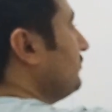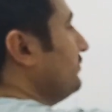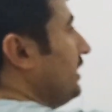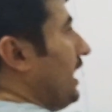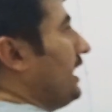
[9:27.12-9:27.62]

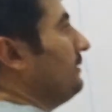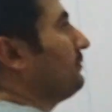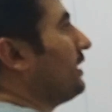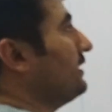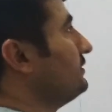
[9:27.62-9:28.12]
We have
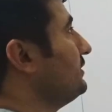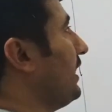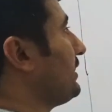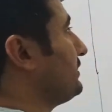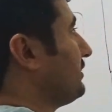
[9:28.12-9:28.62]
write the
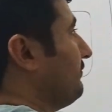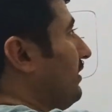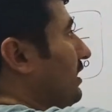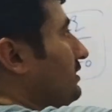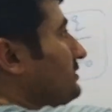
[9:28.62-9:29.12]
electric
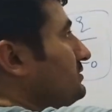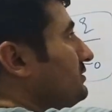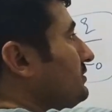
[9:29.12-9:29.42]
flux.